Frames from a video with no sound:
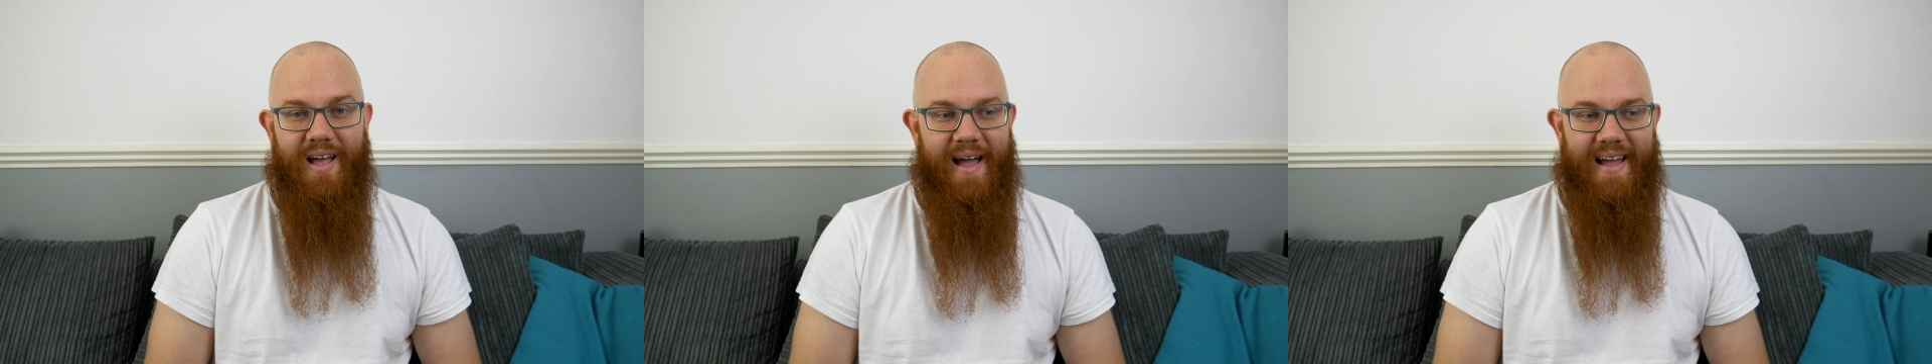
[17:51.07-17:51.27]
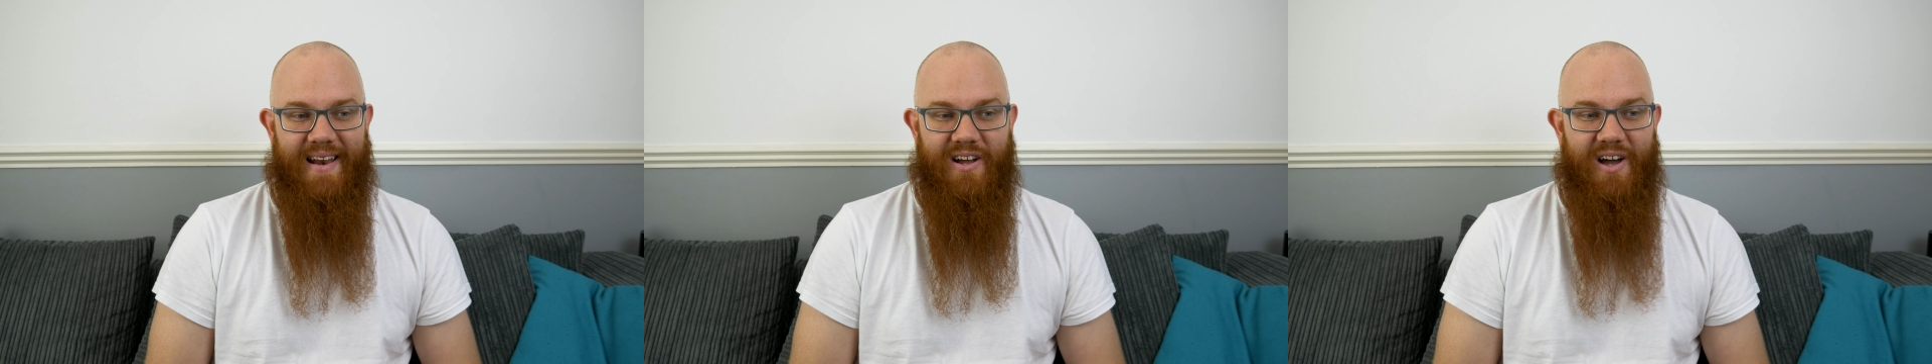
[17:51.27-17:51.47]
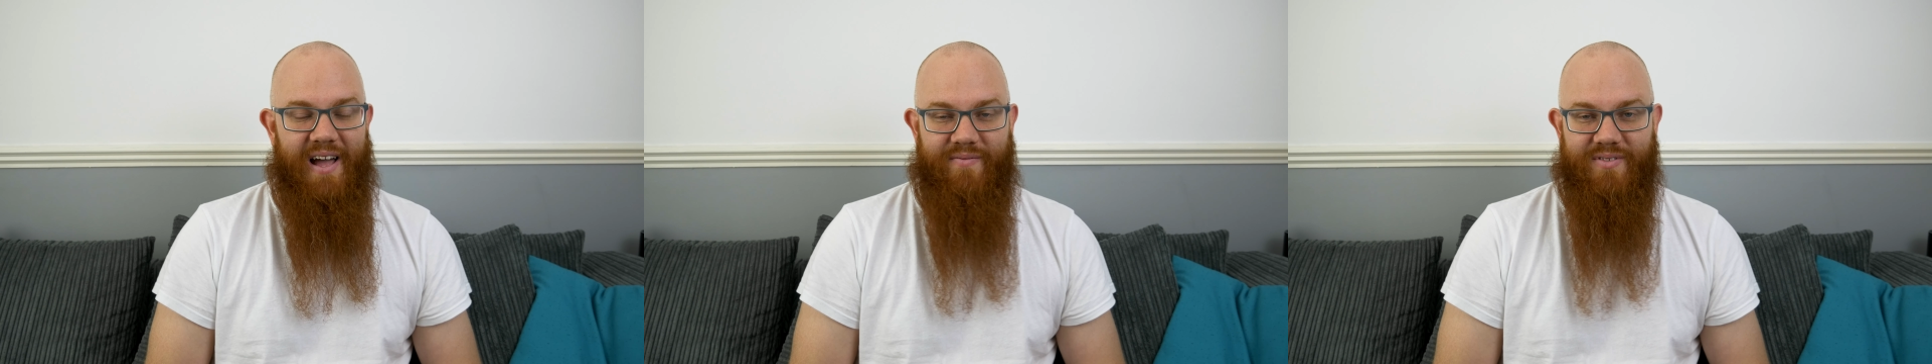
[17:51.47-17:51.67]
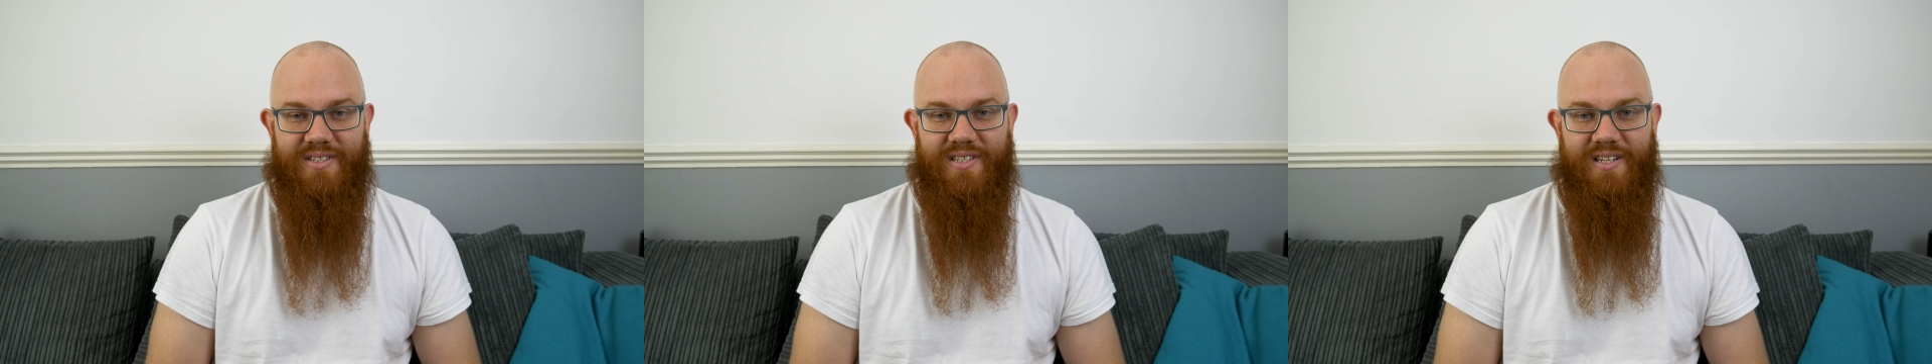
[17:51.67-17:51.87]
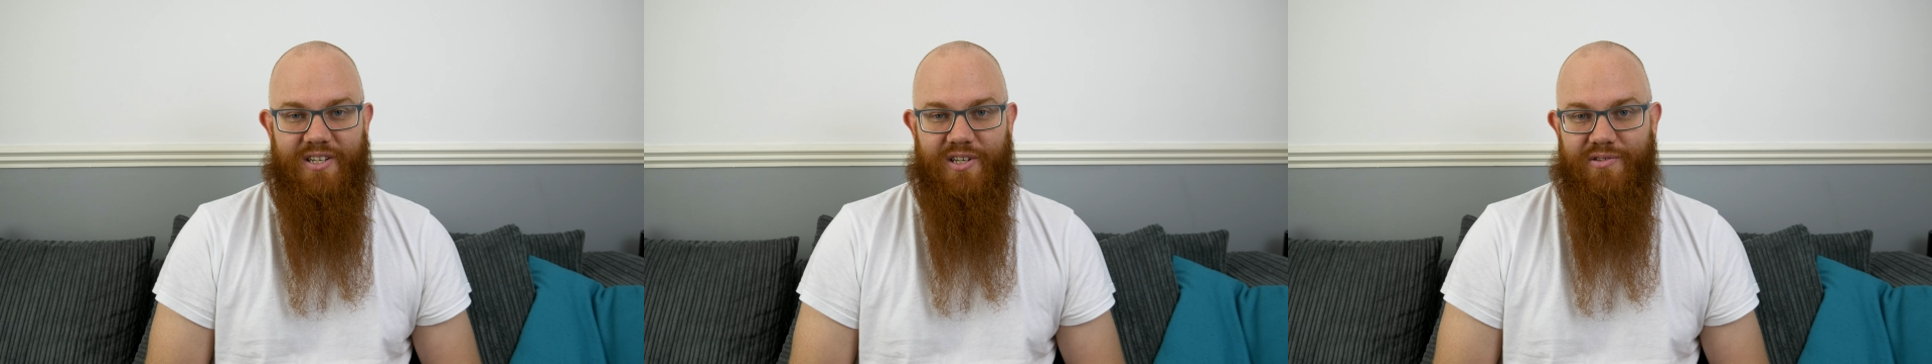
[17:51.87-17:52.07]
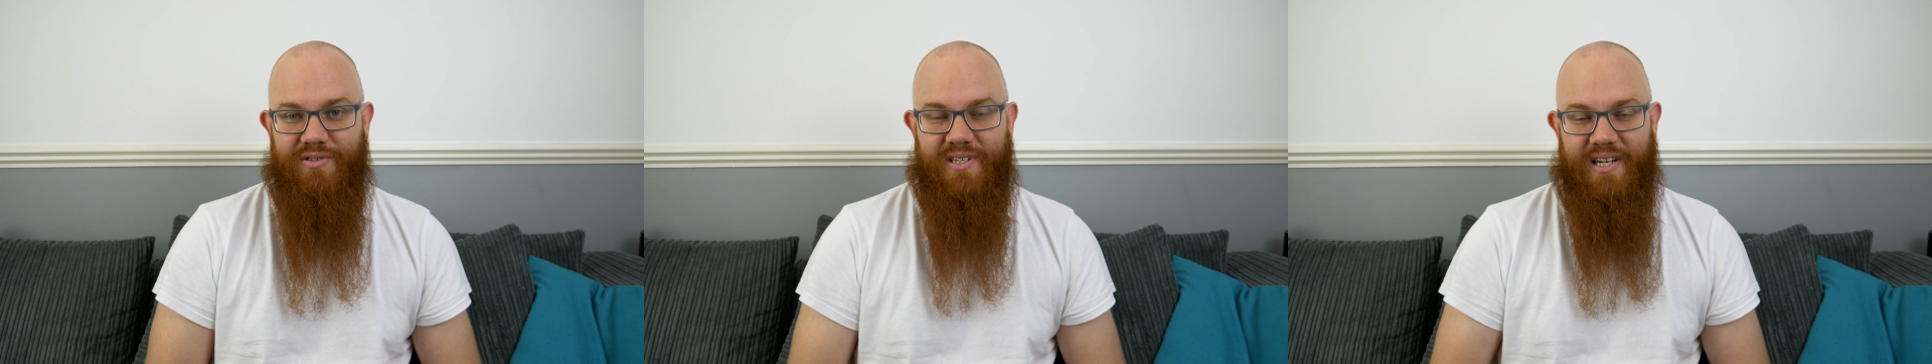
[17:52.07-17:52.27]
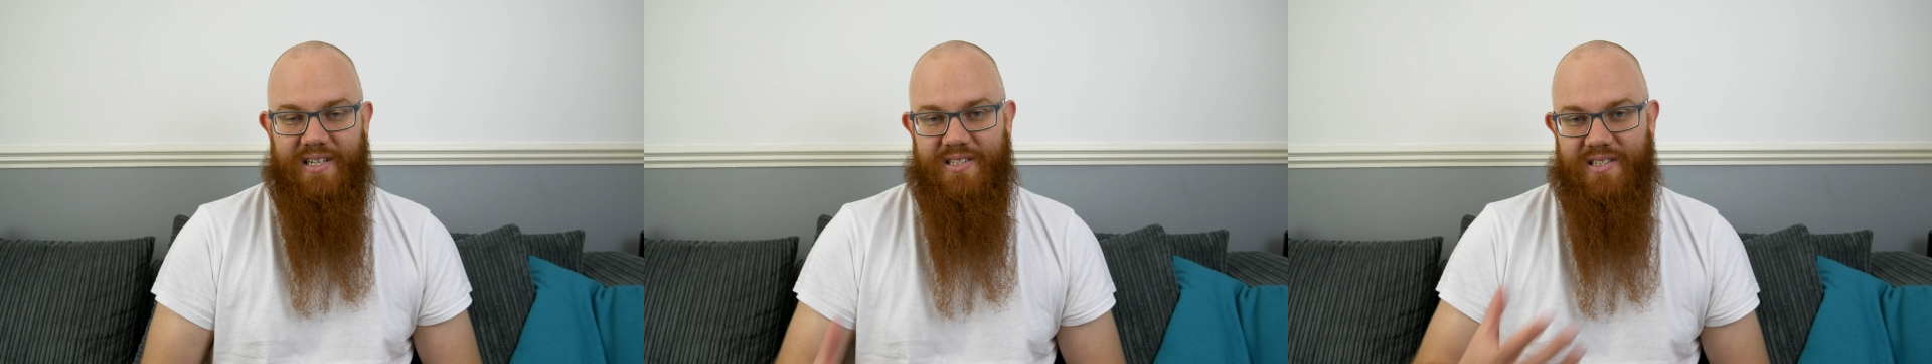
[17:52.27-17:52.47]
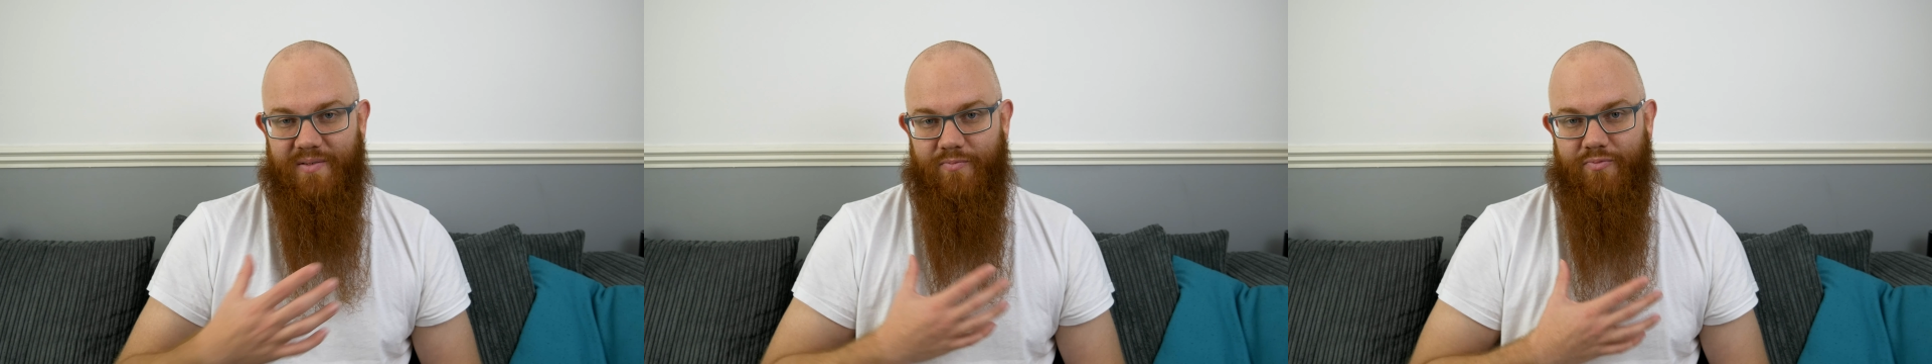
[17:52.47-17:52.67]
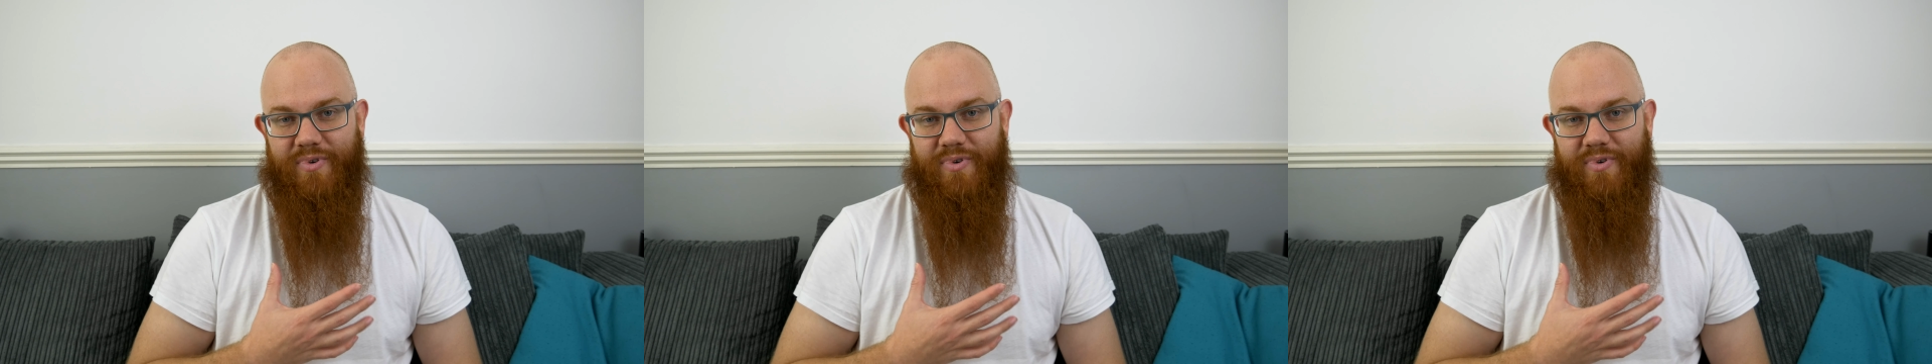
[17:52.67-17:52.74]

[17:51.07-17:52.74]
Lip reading: and I haven't seen a use case that